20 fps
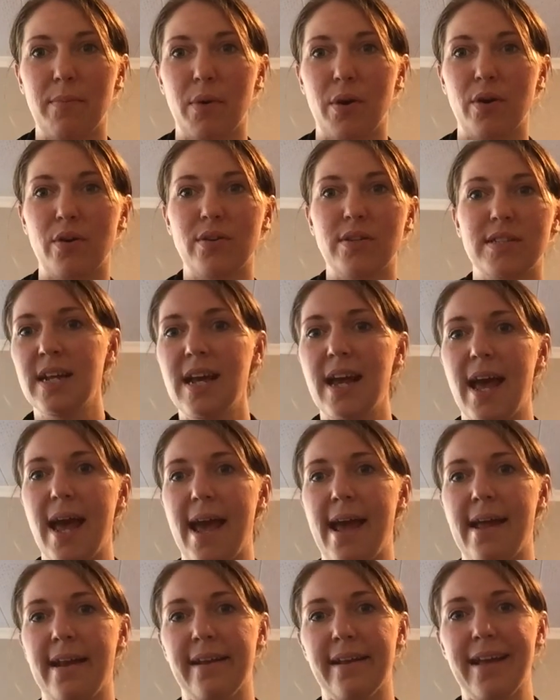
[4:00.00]
box
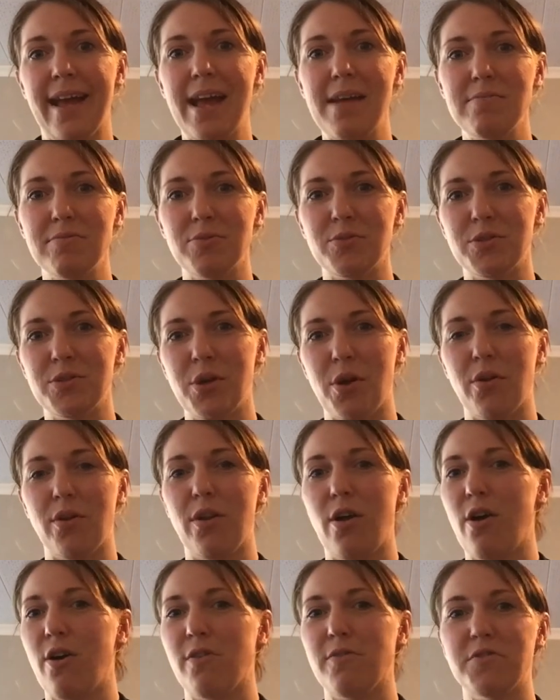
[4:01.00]
and it came to a total
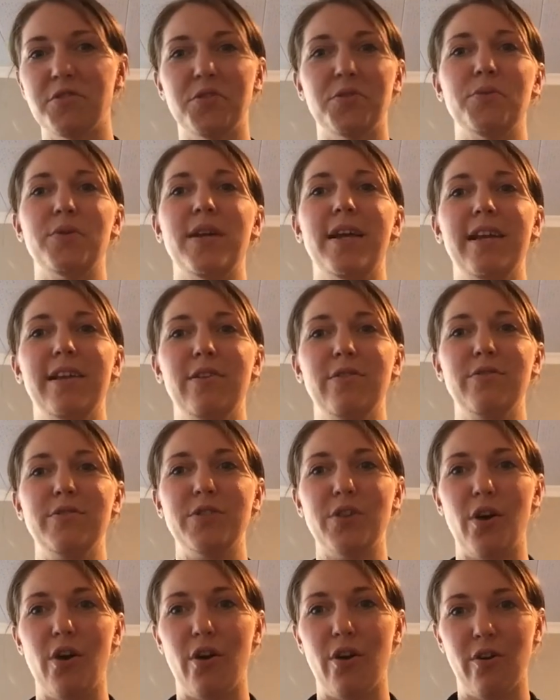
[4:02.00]
of 2 kilos
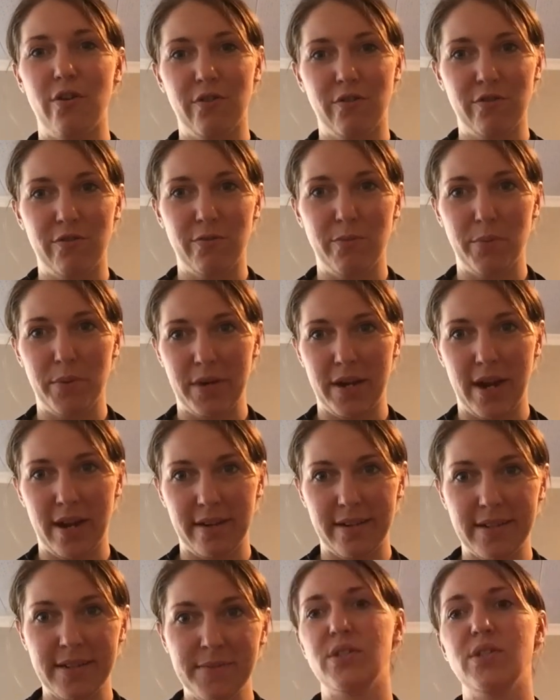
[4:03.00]
of
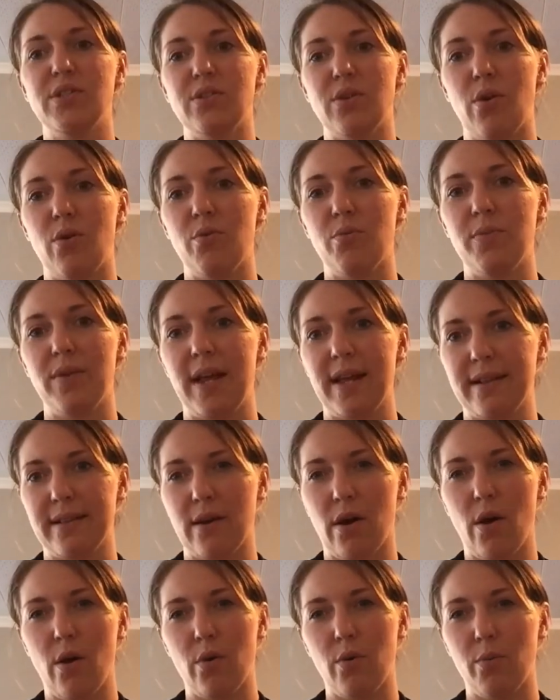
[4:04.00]
banana. So like
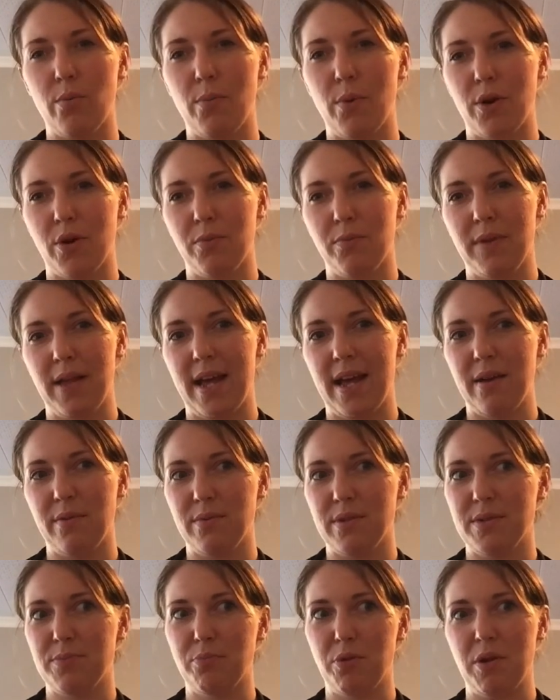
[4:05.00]
the whole bottom layer
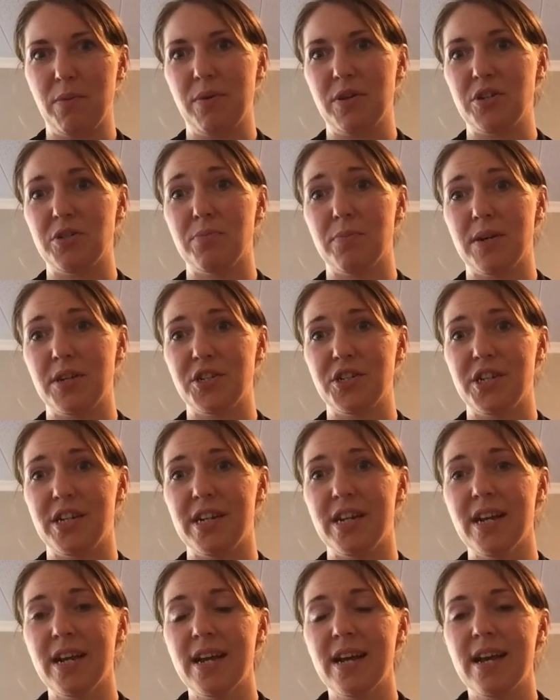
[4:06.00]
was pretty much
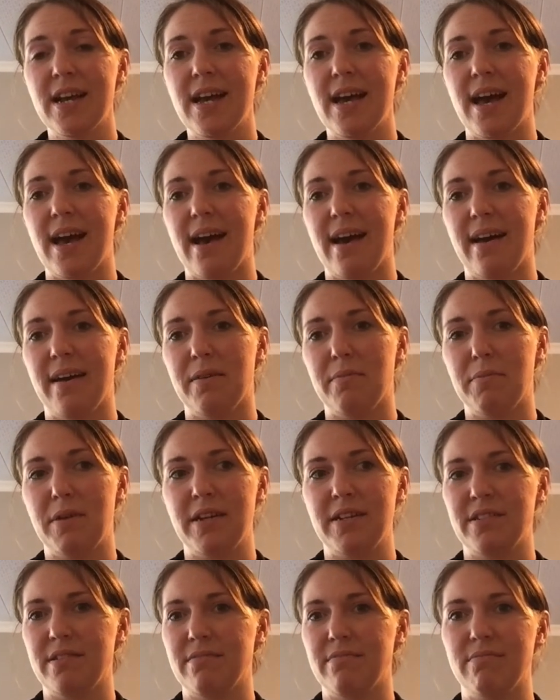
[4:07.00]
mushy,
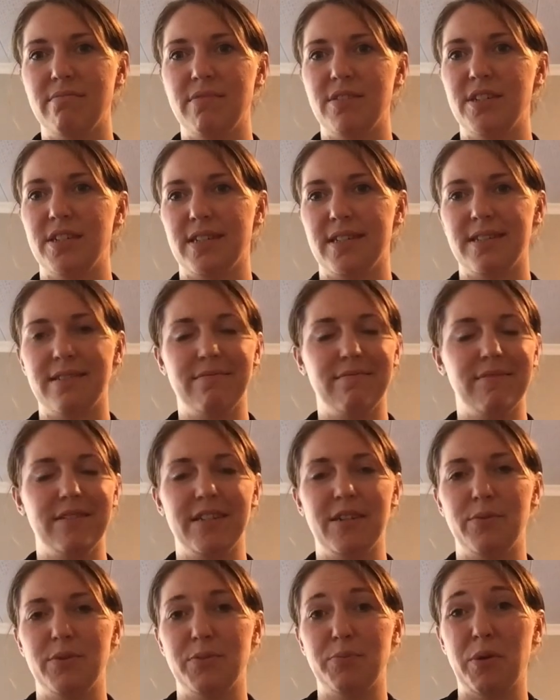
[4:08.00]
and just
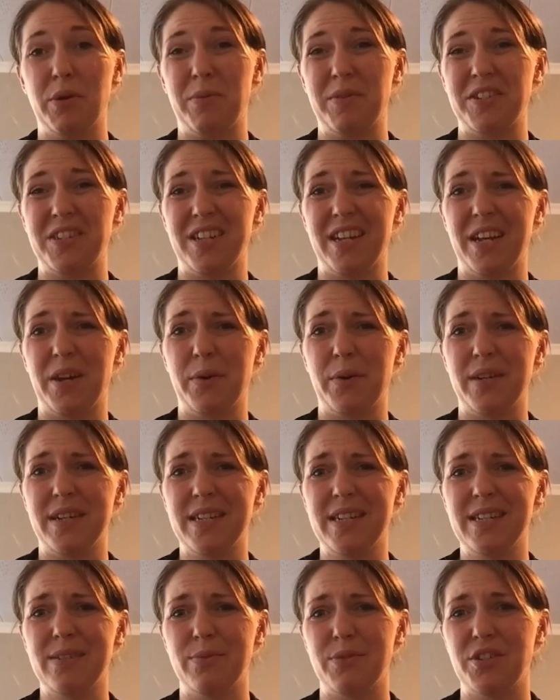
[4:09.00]
it was pretty much liquid,
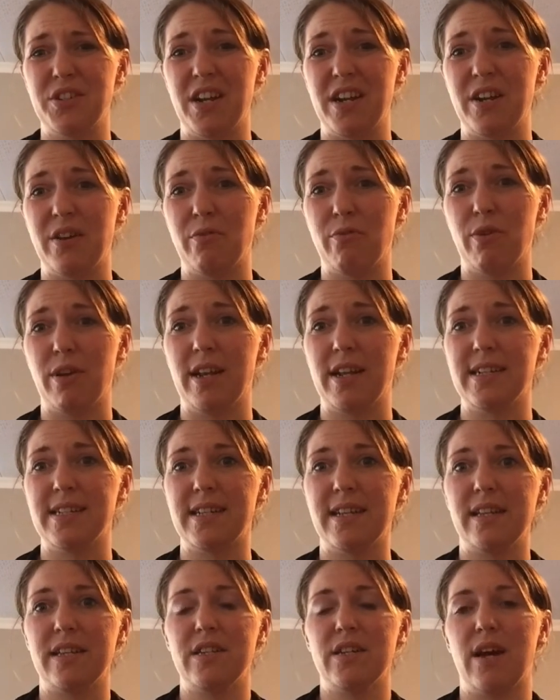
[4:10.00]
which I didn't realise
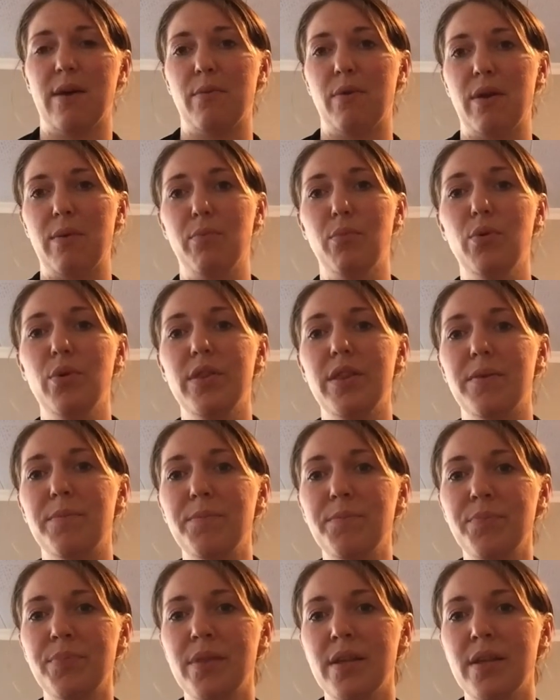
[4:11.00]
at the time when I bought them.